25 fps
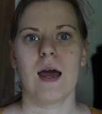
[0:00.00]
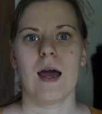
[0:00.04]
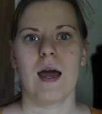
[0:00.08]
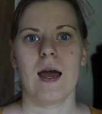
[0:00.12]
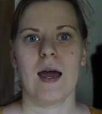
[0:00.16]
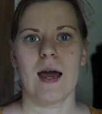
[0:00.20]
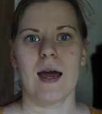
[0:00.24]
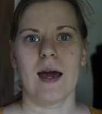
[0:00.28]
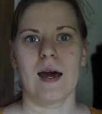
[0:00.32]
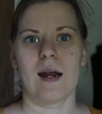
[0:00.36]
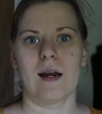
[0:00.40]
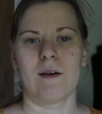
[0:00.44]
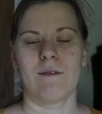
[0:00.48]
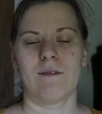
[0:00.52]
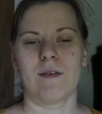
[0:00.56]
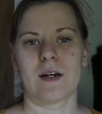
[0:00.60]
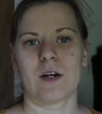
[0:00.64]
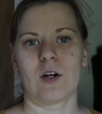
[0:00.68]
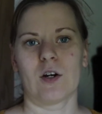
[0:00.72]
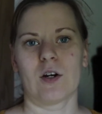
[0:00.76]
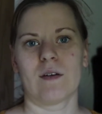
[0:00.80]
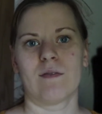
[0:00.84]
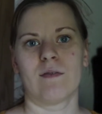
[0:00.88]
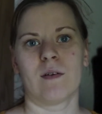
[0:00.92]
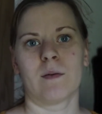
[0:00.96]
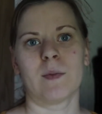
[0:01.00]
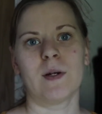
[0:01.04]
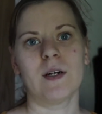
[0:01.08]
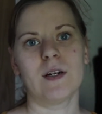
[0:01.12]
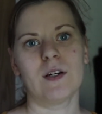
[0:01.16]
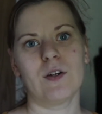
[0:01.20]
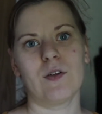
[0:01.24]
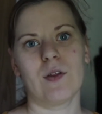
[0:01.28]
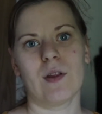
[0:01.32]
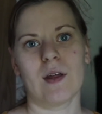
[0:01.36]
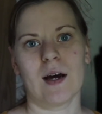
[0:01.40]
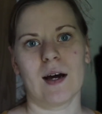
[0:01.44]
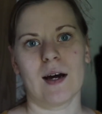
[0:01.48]
And I figured if I'm going to
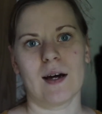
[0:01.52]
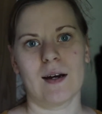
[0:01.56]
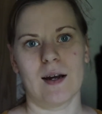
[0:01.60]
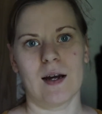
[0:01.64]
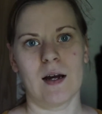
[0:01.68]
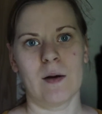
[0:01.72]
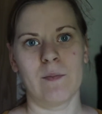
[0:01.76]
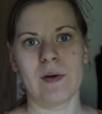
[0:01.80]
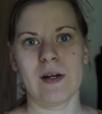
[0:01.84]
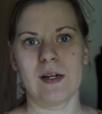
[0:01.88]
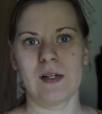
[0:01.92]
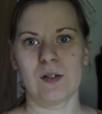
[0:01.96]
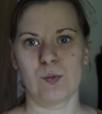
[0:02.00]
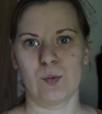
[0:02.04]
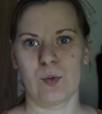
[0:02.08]
do that, I may as